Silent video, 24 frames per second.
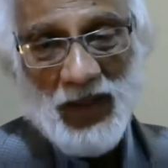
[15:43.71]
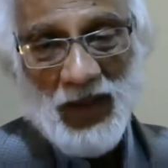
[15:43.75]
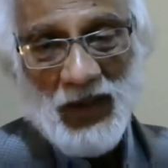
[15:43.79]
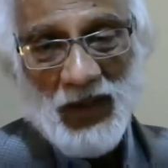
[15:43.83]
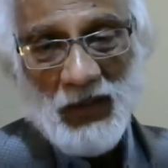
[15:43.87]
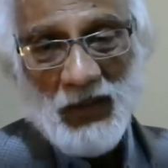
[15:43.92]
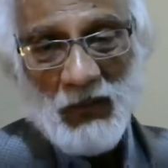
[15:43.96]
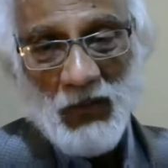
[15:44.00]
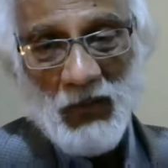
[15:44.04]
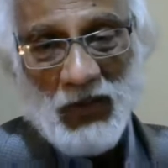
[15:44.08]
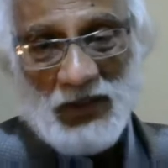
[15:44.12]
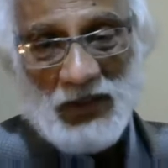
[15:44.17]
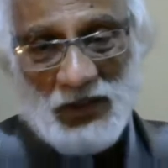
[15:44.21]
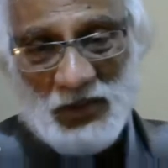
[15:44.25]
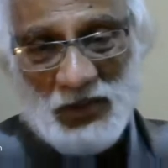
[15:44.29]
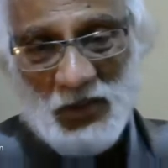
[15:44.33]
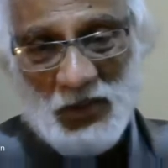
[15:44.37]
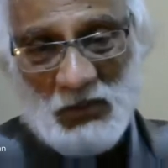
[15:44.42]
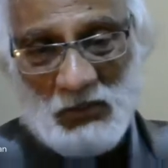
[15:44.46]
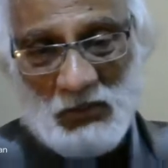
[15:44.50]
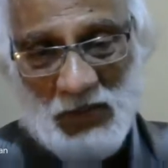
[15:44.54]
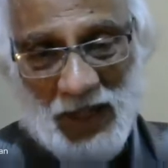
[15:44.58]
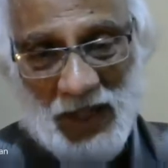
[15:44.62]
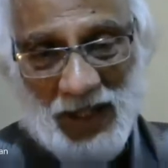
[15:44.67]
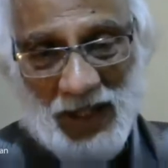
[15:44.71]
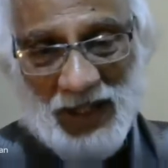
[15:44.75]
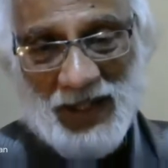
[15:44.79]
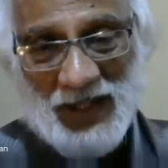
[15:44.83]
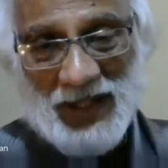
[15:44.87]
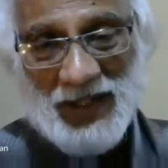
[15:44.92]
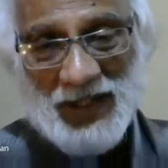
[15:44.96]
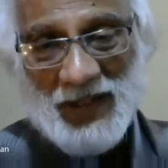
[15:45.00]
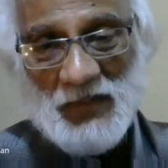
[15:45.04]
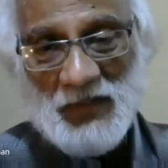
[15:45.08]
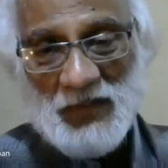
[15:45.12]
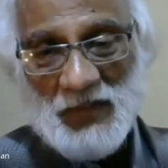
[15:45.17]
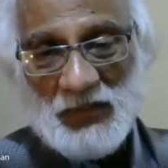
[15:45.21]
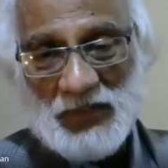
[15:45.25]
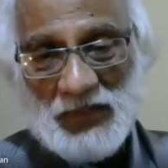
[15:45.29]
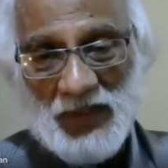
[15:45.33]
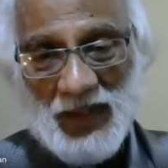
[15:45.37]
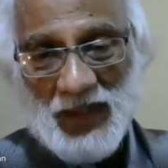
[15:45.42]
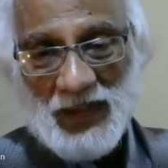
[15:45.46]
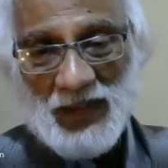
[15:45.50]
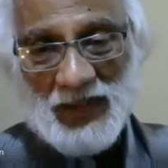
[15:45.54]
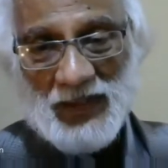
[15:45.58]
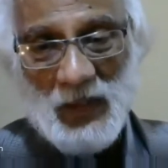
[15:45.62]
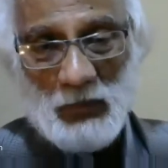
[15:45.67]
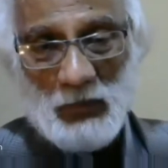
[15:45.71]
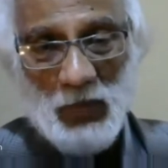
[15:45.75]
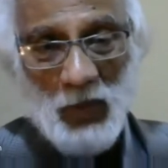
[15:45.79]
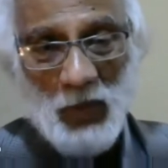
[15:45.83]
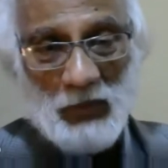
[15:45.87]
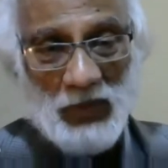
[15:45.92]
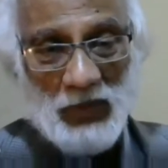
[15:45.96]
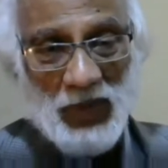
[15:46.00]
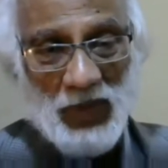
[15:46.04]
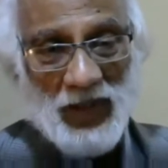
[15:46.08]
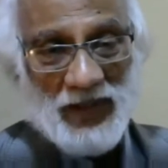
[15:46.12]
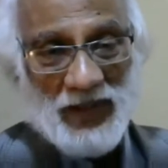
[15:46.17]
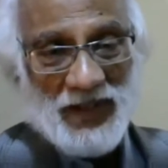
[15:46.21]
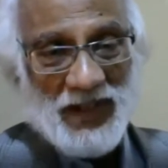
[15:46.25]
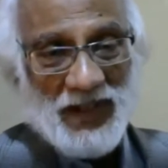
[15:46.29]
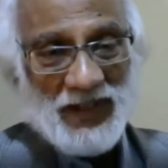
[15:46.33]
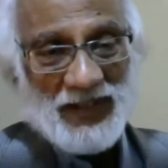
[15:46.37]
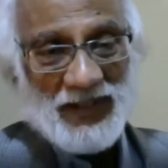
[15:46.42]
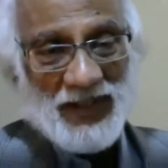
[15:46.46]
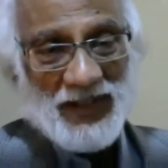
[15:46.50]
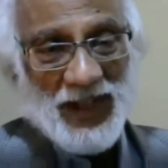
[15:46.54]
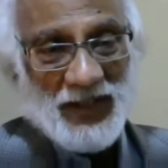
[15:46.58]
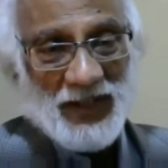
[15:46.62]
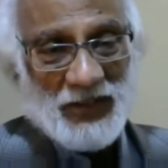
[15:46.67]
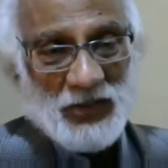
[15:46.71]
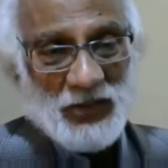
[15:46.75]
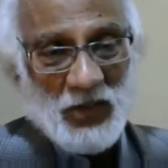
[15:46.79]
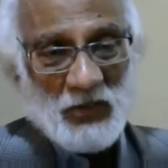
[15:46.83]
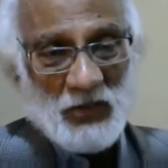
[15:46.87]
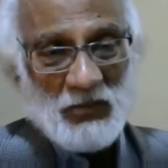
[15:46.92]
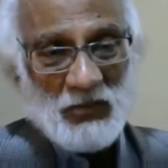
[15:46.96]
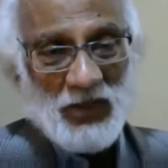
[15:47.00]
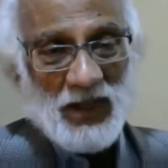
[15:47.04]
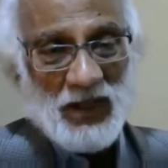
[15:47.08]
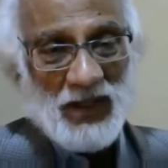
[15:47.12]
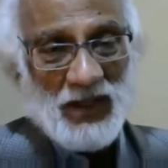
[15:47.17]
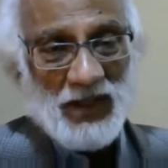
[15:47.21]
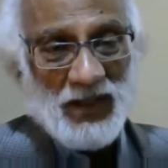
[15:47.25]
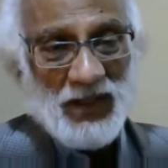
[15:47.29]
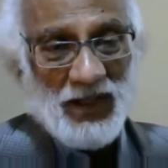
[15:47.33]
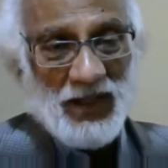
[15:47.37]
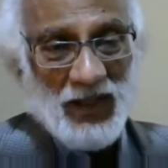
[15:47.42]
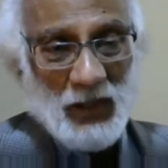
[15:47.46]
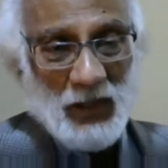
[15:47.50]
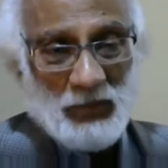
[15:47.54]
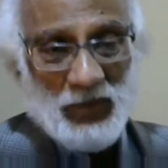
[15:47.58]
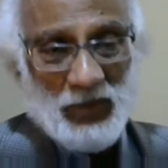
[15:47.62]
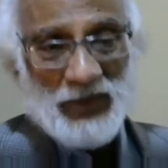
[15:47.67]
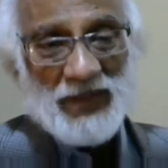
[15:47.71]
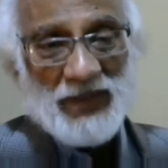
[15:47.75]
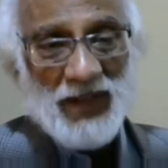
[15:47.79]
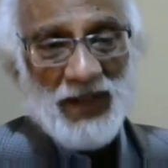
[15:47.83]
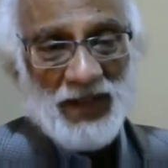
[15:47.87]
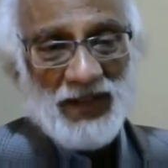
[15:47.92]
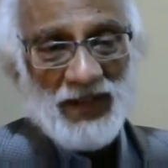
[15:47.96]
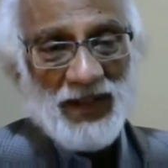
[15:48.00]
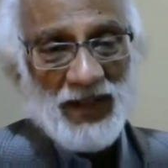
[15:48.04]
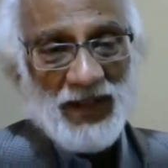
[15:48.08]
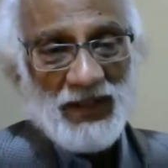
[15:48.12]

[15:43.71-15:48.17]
what should be the population that should be representative